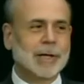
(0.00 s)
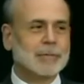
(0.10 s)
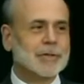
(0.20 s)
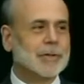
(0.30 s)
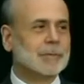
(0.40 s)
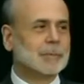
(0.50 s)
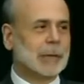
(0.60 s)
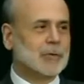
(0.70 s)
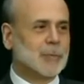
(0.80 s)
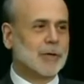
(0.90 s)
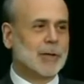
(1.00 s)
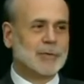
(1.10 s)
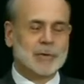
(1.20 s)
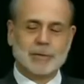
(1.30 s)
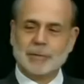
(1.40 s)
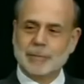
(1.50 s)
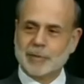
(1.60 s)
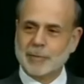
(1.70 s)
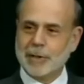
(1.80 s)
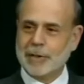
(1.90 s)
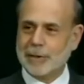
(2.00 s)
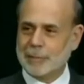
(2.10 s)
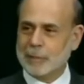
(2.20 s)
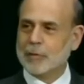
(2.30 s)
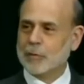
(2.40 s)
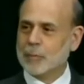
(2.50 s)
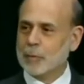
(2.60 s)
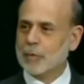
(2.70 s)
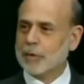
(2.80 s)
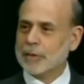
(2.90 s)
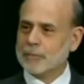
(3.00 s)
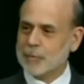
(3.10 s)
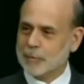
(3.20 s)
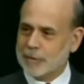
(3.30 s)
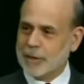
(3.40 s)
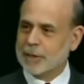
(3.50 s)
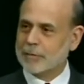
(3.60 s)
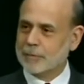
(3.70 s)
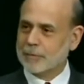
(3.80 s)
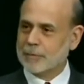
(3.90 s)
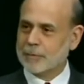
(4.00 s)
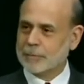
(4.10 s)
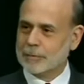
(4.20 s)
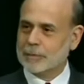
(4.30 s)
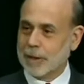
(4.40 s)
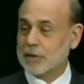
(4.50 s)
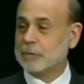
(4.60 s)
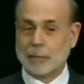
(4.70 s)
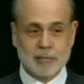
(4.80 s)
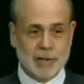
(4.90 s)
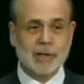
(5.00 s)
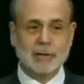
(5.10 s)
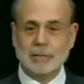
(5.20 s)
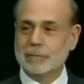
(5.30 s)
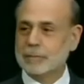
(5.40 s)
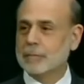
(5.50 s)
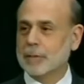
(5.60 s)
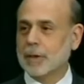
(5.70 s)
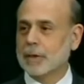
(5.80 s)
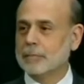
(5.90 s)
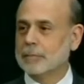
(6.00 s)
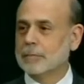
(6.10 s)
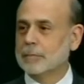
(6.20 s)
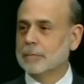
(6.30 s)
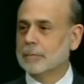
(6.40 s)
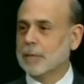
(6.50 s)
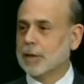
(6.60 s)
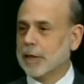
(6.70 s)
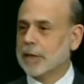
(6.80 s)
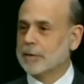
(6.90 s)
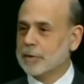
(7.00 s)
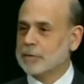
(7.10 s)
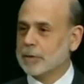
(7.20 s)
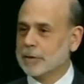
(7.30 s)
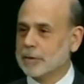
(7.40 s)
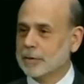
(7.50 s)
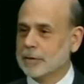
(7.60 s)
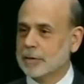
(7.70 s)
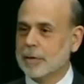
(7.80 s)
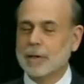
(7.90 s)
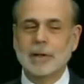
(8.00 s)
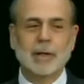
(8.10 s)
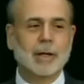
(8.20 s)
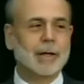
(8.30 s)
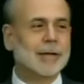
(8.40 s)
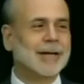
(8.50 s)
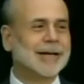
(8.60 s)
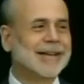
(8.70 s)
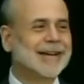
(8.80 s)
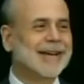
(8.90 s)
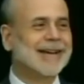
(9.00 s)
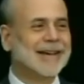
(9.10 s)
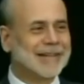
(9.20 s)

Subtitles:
quantitative easing. And so they did that instead. They've seen some results that they believe are positive. It looks like I agree with I agree that we're probably